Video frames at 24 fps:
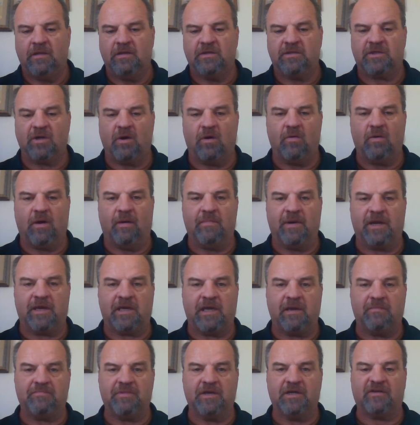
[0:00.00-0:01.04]
So I'm going to
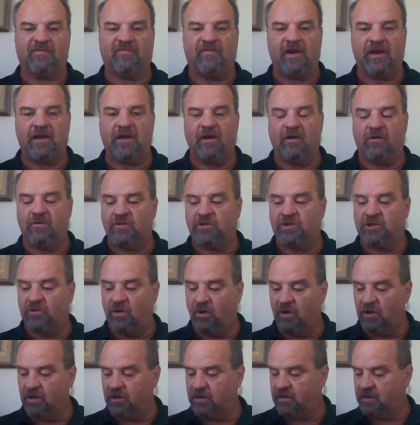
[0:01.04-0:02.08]
keep this video
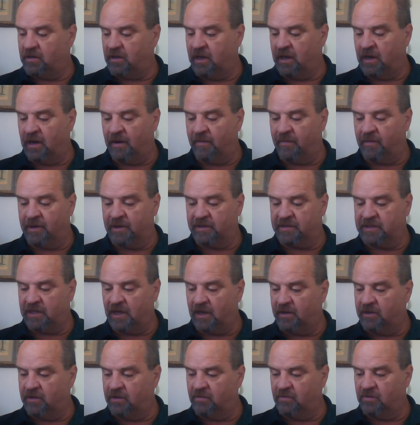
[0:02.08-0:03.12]
short, and I'm going to
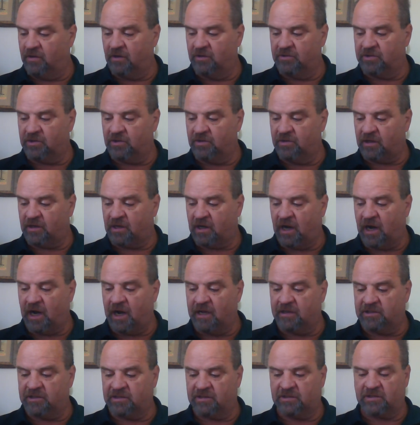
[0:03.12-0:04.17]
tell you those are the
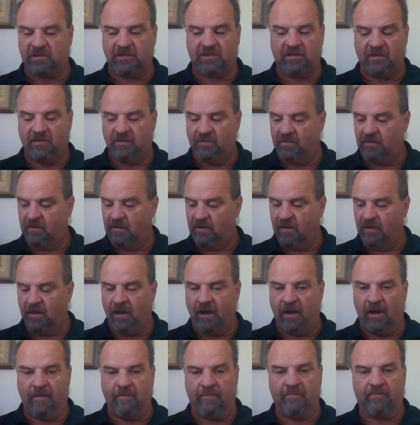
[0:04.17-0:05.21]
costs
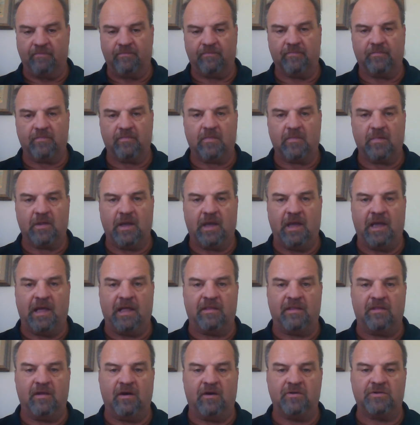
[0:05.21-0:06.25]
and
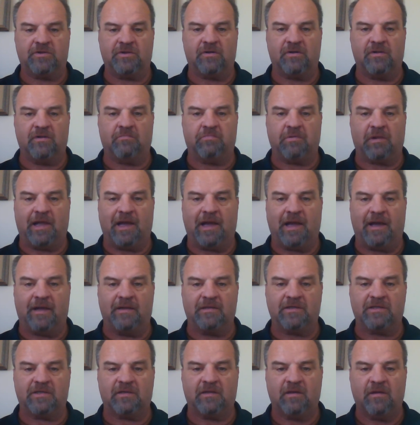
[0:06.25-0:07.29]
those are the
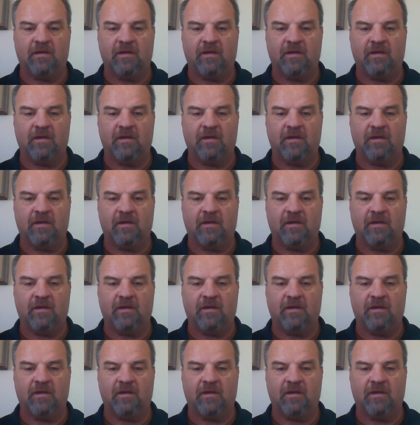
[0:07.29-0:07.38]
plans.